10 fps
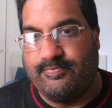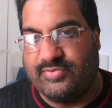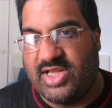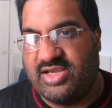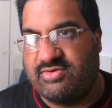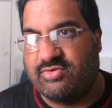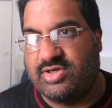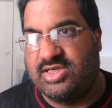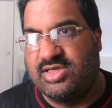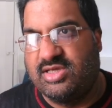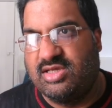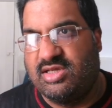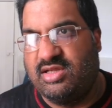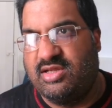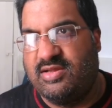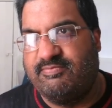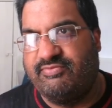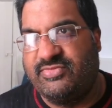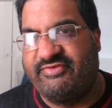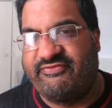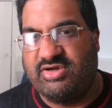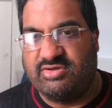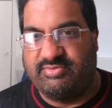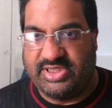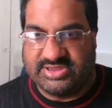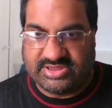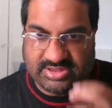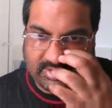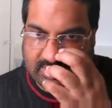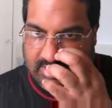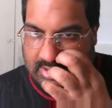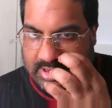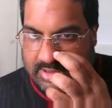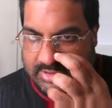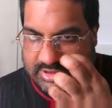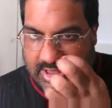Anyway, the final piece of news.